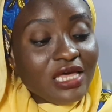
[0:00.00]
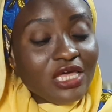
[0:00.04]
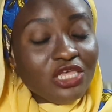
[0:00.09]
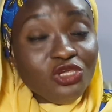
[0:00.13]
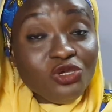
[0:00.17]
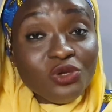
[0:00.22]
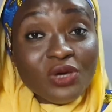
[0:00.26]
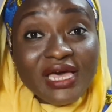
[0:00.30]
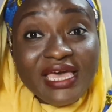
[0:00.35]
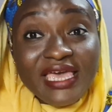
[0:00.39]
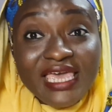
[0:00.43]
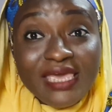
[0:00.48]

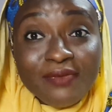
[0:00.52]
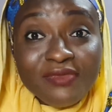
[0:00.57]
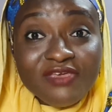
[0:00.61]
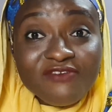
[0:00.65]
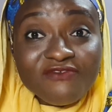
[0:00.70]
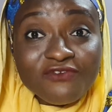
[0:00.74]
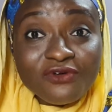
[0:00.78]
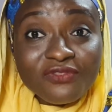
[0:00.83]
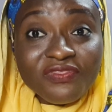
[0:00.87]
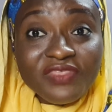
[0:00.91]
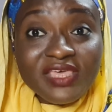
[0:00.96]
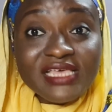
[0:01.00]
you are
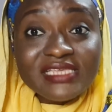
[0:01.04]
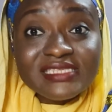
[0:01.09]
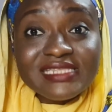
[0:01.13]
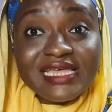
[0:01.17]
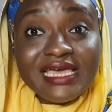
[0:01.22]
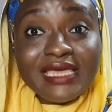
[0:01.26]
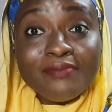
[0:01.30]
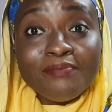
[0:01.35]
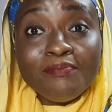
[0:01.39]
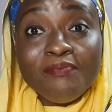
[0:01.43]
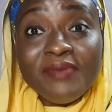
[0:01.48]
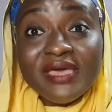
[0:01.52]
aiming for things
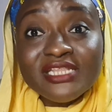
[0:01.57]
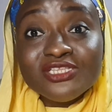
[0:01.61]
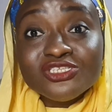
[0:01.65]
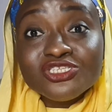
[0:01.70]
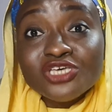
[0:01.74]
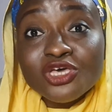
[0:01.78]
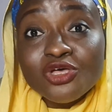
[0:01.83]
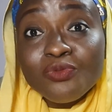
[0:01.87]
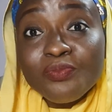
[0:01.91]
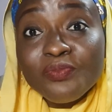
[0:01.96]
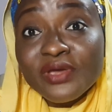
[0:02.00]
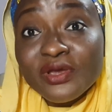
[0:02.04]
like
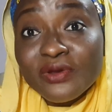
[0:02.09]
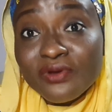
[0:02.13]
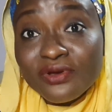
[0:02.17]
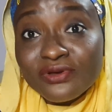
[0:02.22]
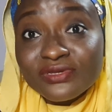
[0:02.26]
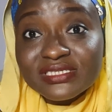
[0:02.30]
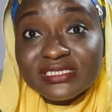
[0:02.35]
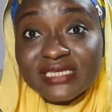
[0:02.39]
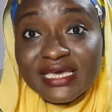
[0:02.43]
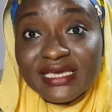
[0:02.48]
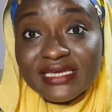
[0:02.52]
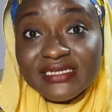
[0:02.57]
benzoyl
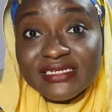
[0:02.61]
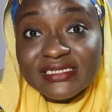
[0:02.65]
peroxide,